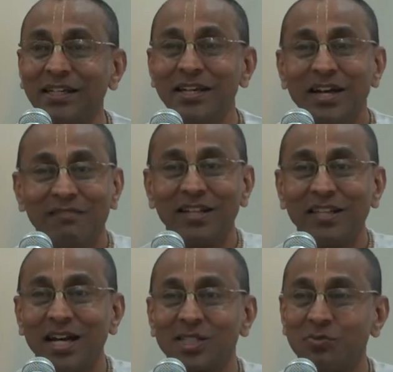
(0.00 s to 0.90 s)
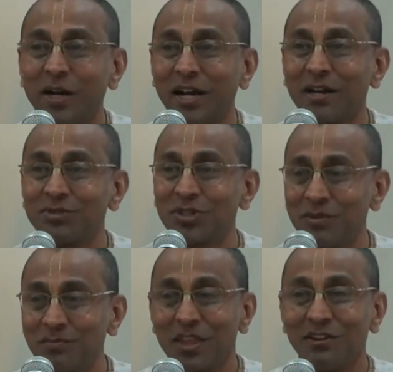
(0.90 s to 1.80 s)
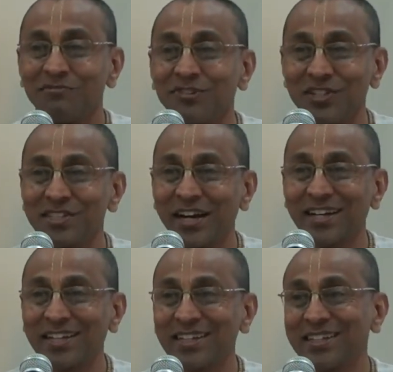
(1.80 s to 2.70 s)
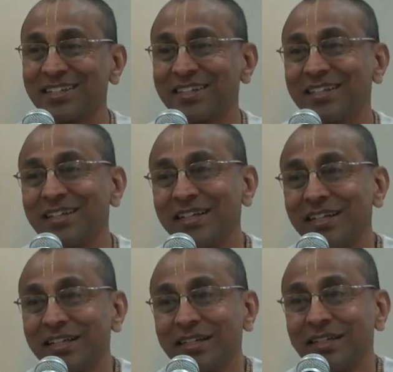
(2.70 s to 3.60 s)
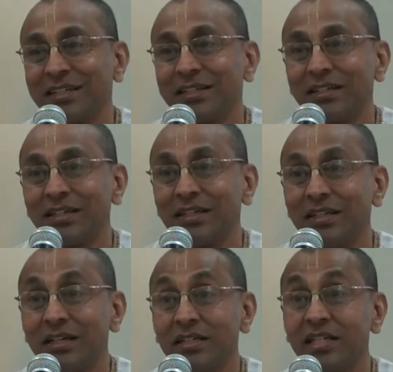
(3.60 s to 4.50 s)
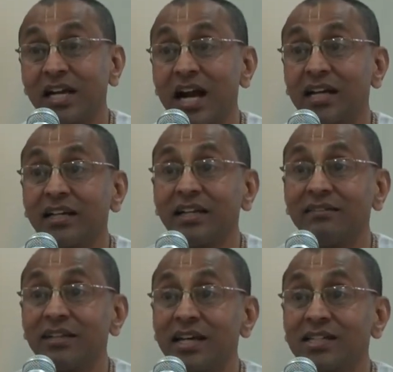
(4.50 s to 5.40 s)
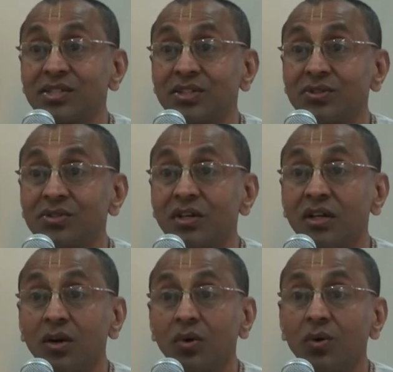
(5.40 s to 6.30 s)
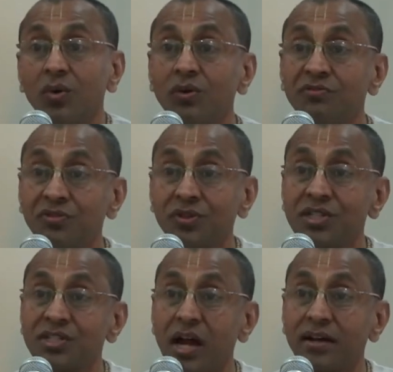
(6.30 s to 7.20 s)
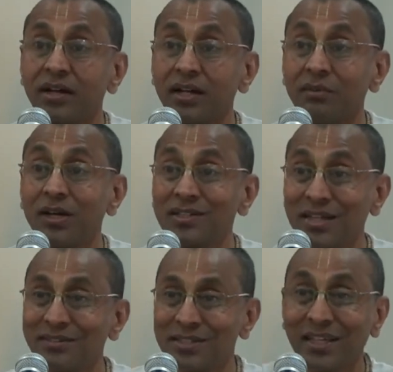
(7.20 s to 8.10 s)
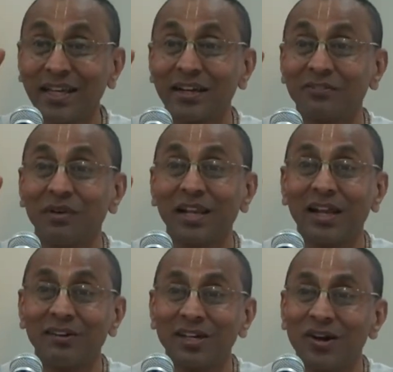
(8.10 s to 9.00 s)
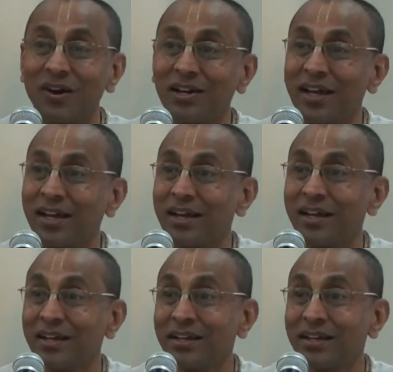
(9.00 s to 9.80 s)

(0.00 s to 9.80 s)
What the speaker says: When the husband comes home, food is ready. She can't give the excuse, oh, food is not ready because I was thinking of my lover all day.